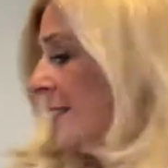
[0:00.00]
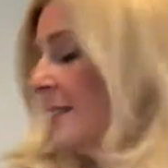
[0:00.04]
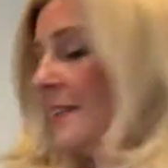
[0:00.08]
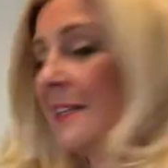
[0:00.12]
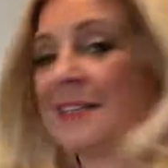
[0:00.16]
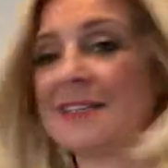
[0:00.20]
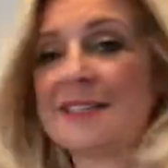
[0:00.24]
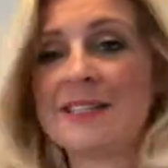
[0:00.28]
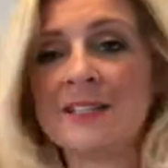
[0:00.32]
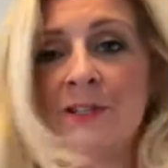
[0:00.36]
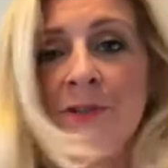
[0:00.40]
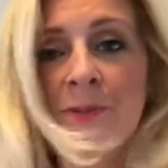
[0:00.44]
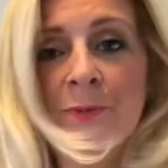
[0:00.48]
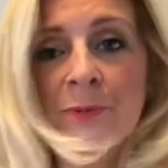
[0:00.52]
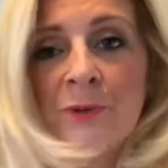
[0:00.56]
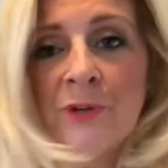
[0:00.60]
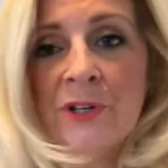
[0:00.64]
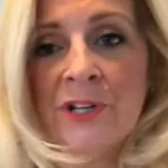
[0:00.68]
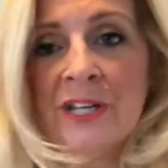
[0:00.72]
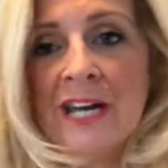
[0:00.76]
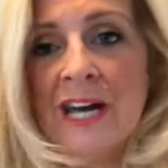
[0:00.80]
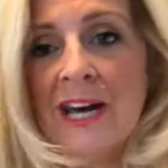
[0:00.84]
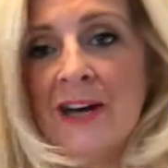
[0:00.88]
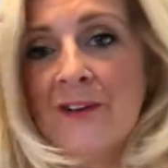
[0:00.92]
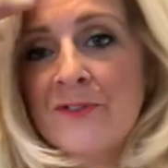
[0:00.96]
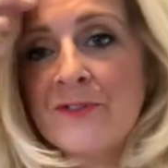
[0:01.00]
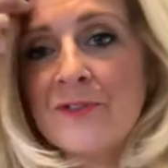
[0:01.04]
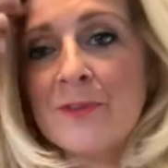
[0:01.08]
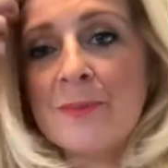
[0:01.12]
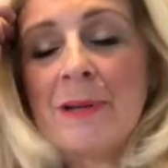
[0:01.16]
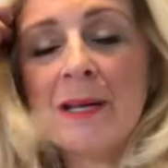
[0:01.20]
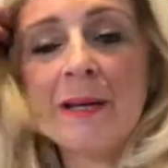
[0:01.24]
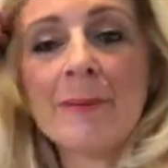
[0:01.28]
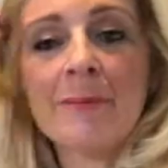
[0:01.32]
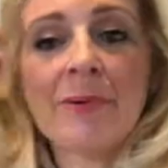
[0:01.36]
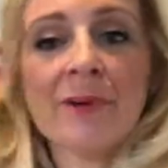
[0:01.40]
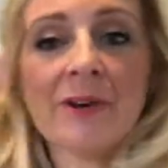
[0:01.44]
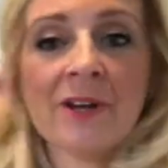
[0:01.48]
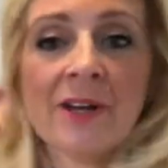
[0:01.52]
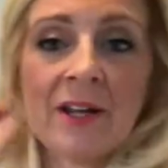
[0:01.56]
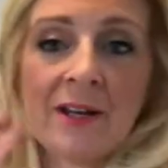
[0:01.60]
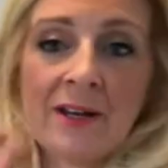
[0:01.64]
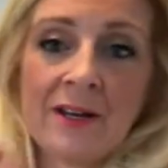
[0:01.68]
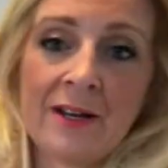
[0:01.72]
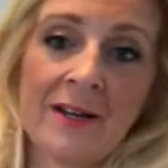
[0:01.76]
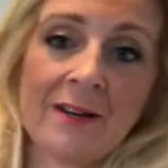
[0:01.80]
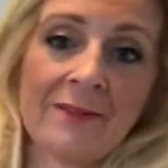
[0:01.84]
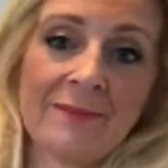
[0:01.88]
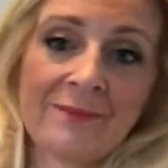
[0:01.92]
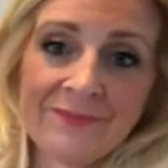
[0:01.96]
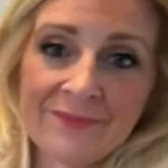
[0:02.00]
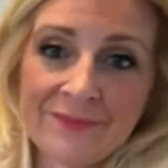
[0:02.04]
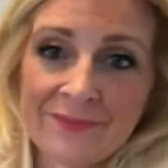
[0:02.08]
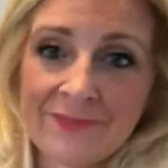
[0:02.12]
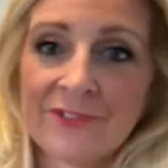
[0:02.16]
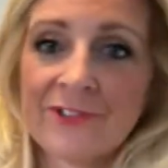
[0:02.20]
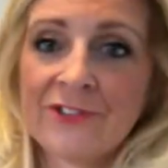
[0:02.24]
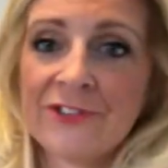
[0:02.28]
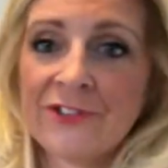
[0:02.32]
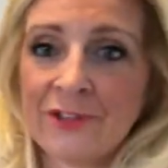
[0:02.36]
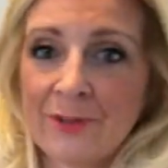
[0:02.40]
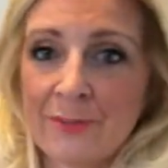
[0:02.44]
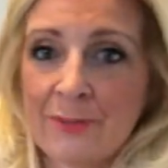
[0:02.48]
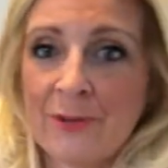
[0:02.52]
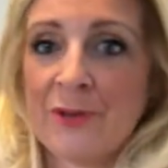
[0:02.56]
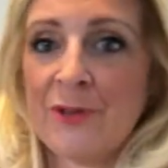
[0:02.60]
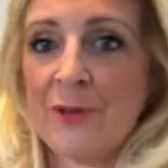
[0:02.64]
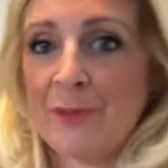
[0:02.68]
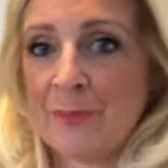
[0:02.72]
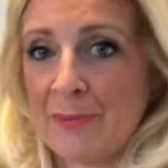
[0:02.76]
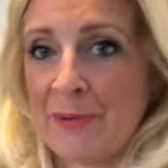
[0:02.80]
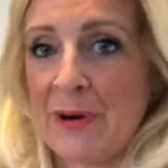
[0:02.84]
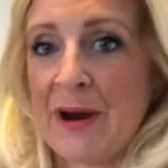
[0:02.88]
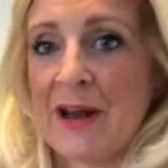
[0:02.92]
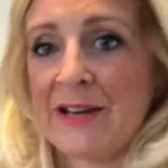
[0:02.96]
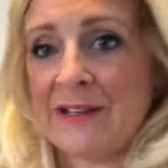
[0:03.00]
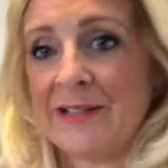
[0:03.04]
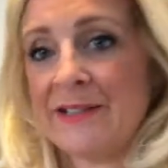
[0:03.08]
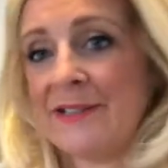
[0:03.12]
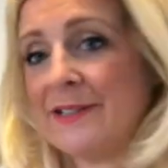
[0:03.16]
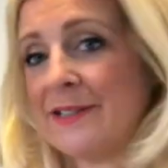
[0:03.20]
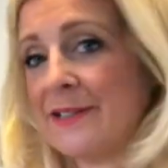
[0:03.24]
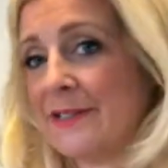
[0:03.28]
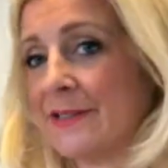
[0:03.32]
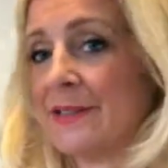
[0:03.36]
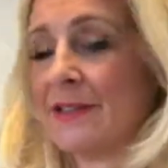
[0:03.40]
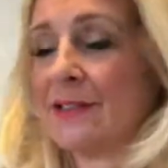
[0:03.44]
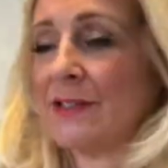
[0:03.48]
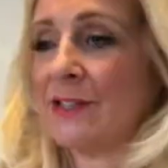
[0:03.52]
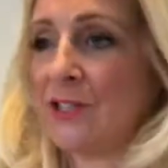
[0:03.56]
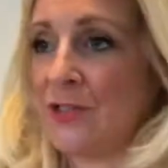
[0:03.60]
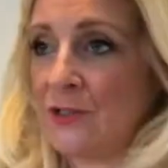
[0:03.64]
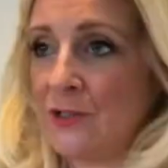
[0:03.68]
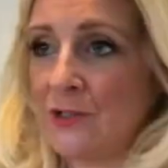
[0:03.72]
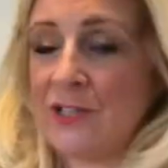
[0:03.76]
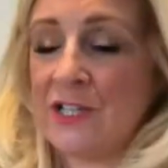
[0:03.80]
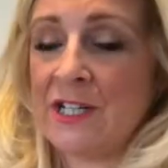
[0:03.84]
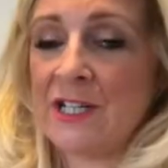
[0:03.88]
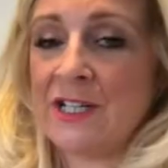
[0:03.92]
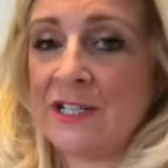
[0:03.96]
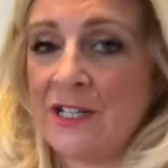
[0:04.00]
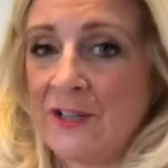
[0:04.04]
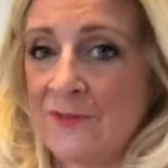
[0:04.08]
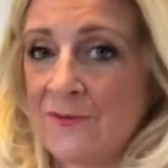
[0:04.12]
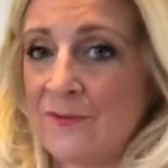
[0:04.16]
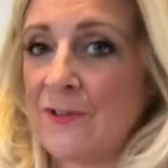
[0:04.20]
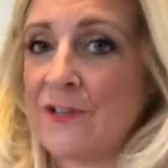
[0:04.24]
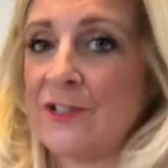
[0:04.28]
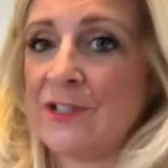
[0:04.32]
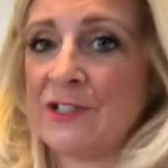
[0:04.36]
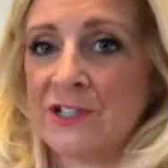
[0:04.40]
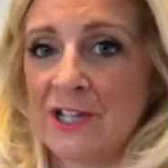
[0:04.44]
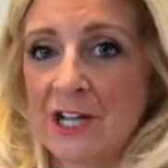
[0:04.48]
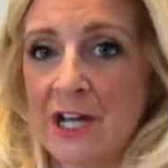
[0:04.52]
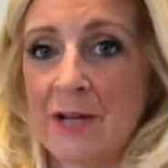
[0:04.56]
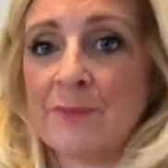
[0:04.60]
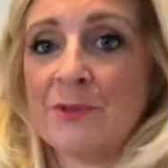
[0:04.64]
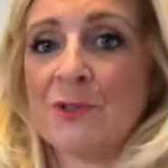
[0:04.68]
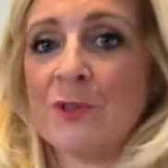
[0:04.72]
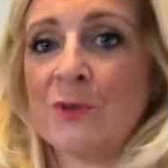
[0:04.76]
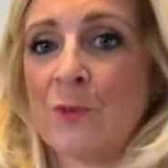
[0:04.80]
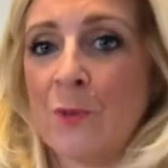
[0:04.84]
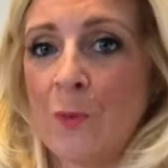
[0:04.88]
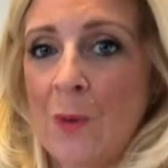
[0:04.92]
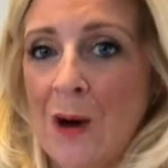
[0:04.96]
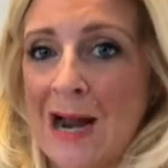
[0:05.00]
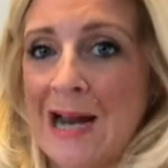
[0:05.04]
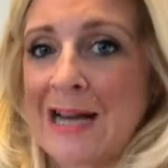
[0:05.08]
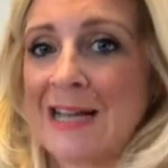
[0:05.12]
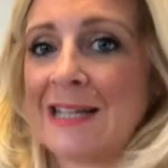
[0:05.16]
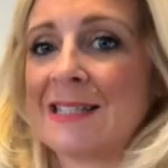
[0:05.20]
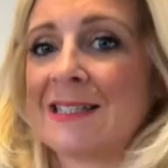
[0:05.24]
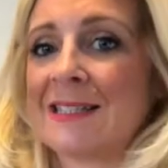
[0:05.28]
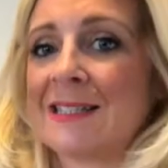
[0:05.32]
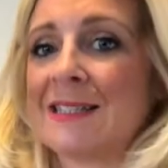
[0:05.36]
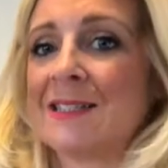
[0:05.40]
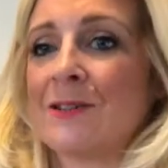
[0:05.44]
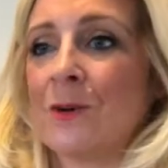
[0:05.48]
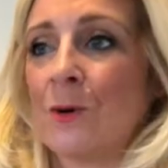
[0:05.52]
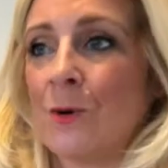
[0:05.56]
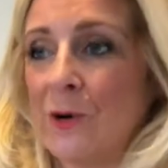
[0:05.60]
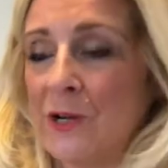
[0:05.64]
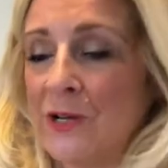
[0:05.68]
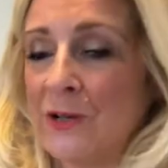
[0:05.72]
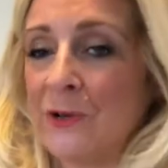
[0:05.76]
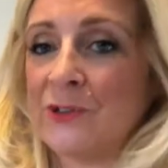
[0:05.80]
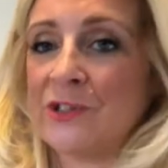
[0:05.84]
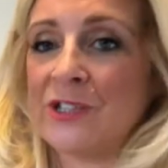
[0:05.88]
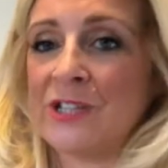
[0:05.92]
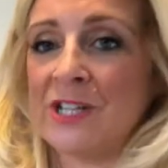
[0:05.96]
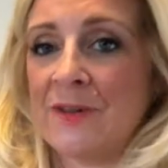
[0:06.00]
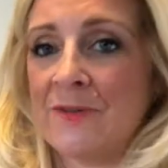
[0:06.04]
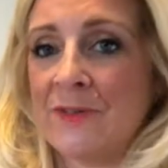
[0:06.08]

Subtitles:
It didn't work out for me, but some of the brands using different types of wax and oils and